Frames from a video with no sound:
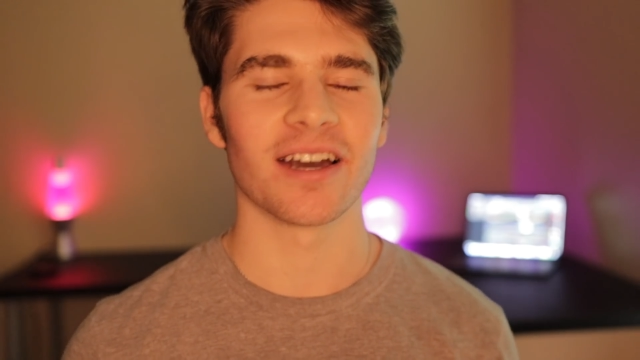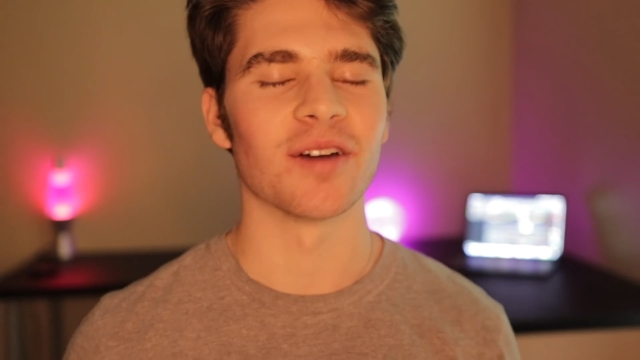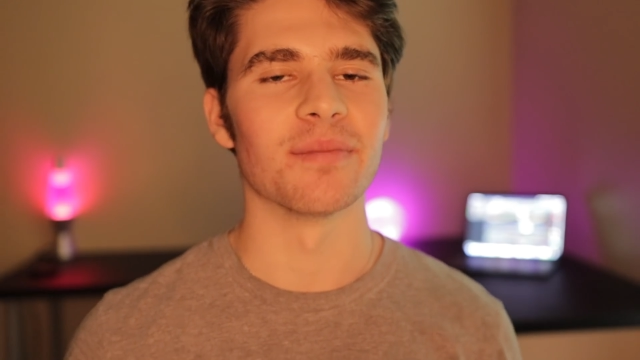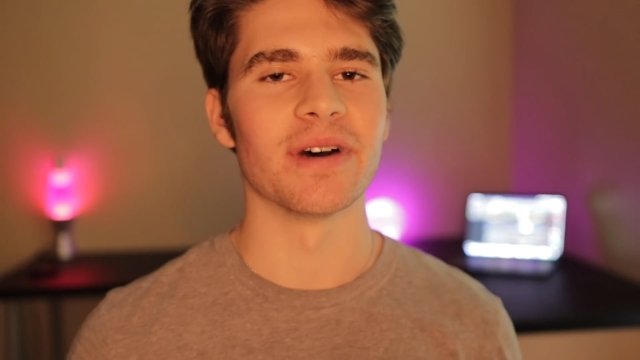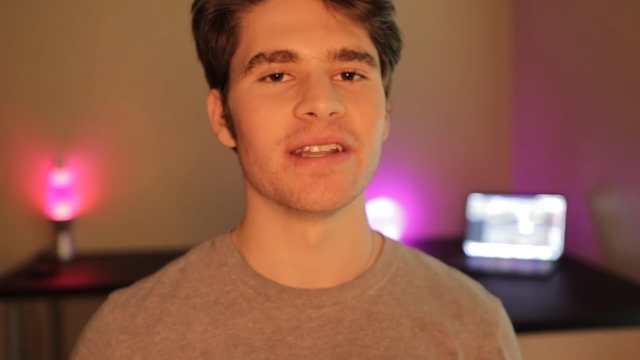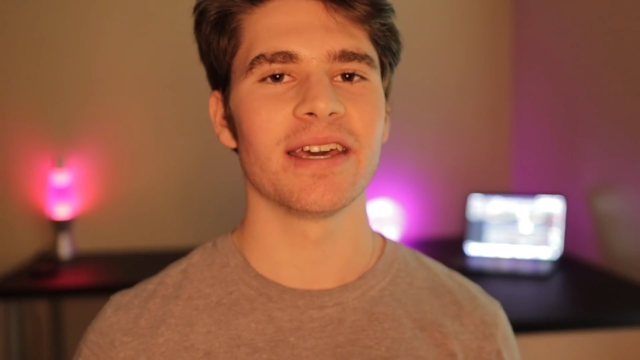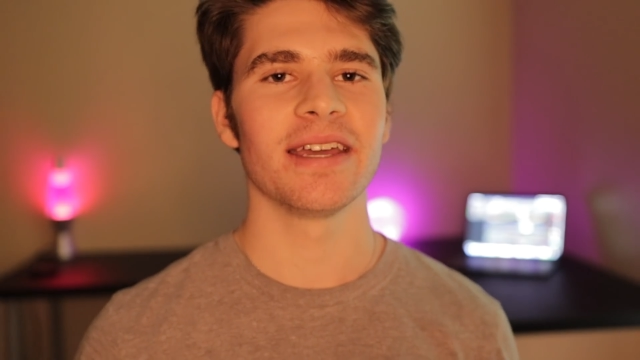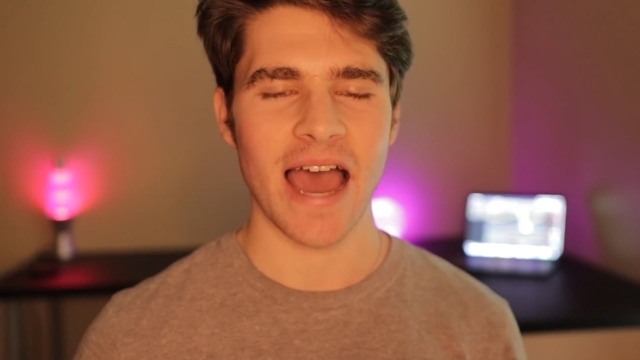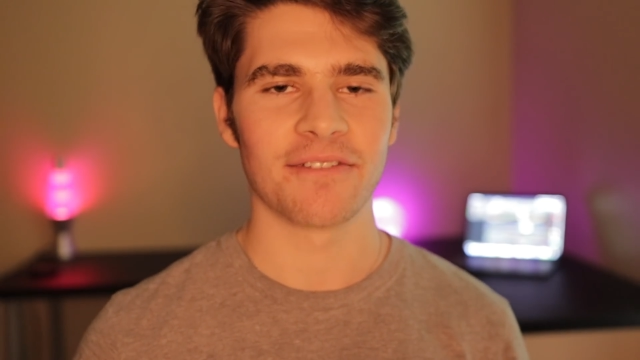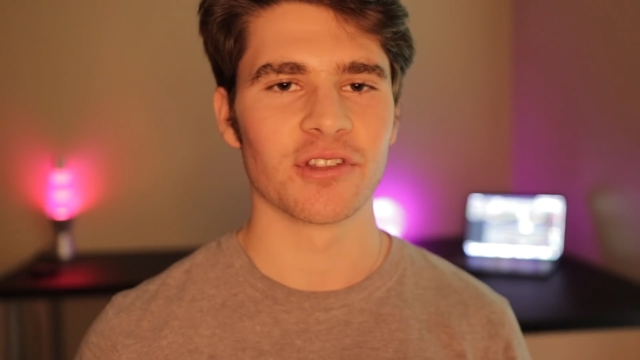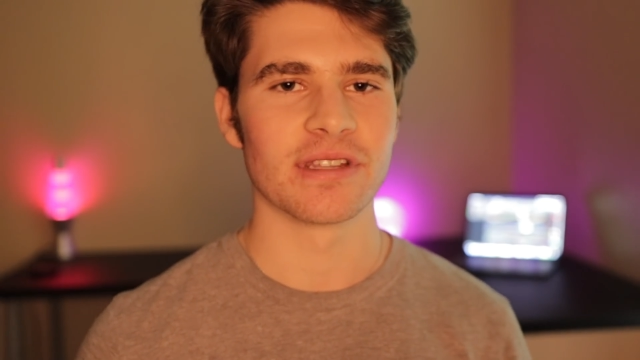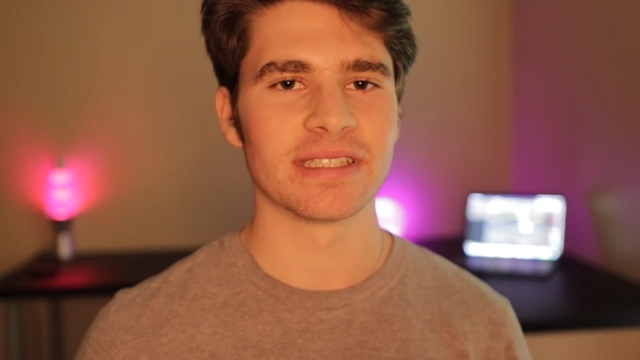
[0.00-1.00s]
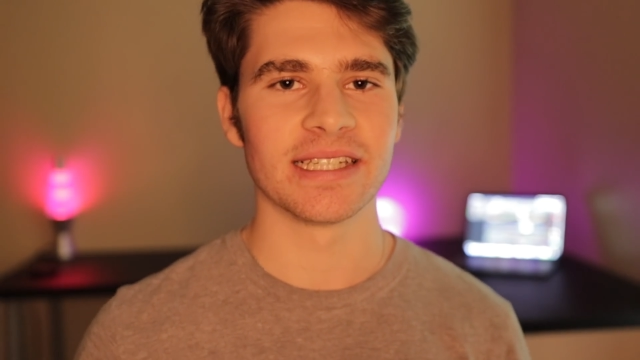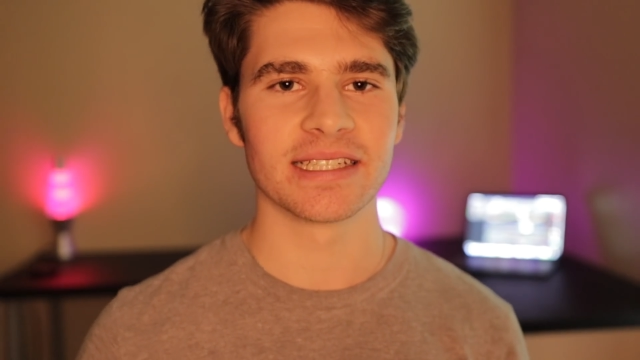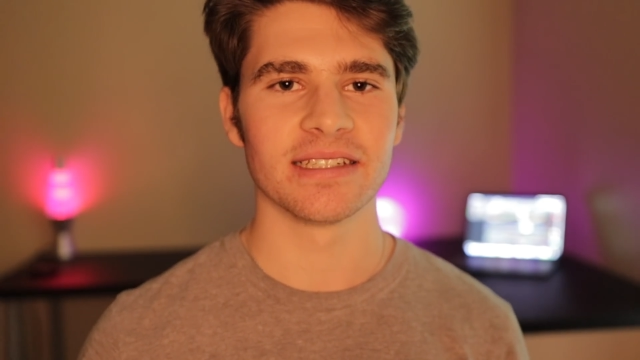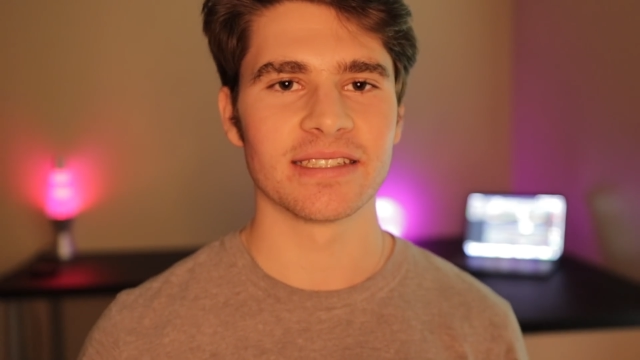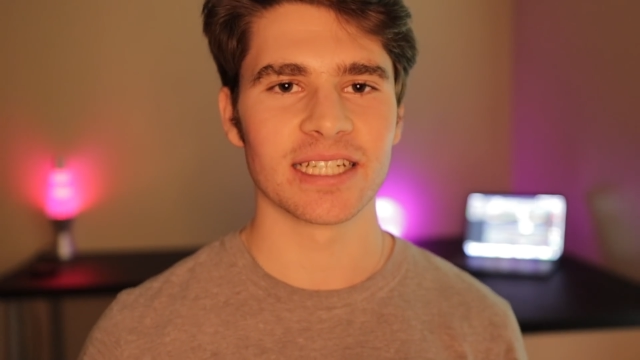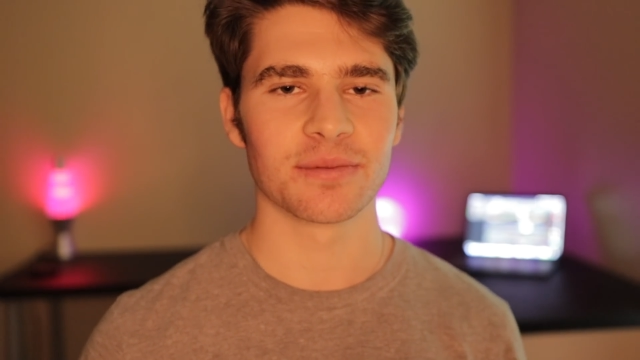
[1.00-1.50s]
on Monday after the
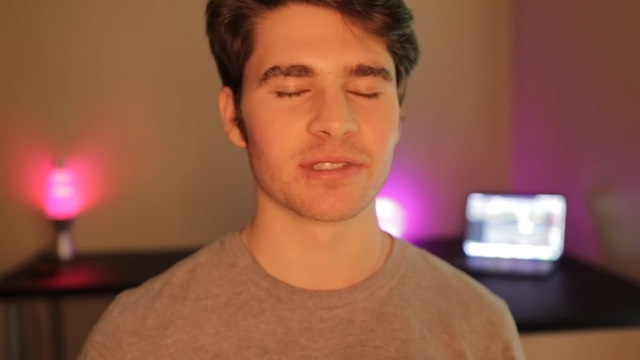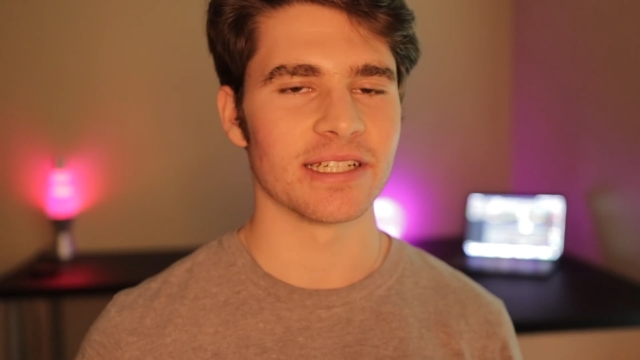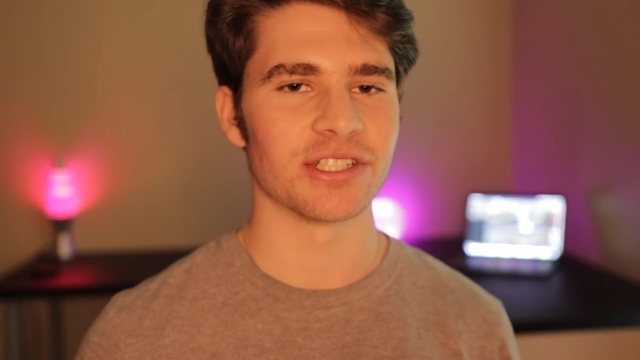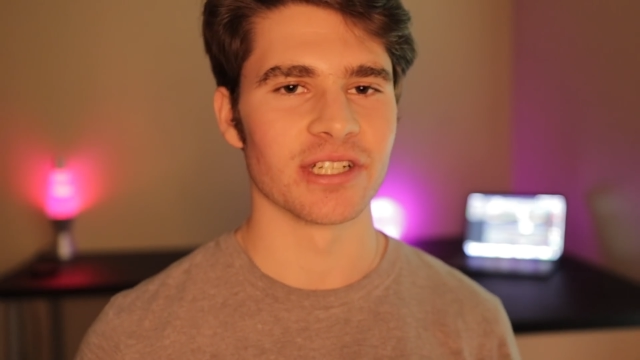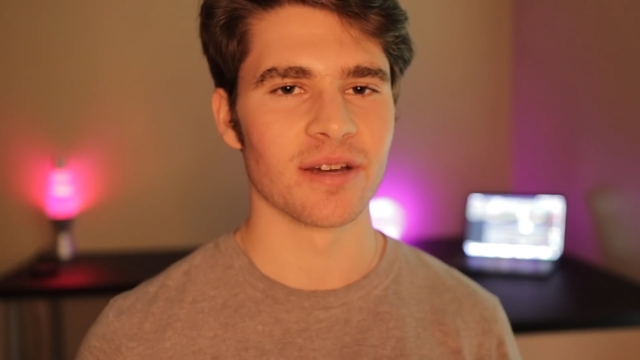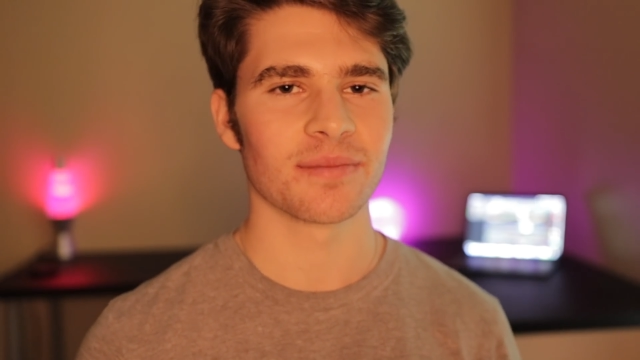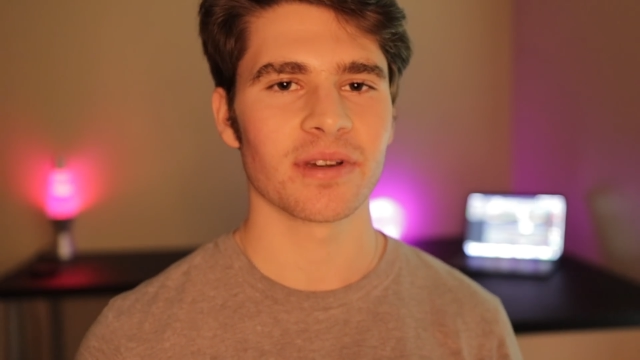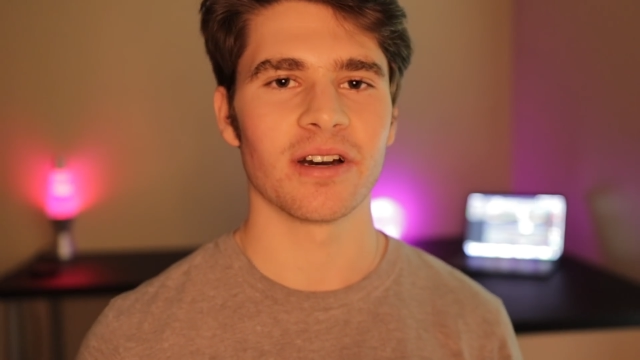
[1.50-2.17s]
66% jump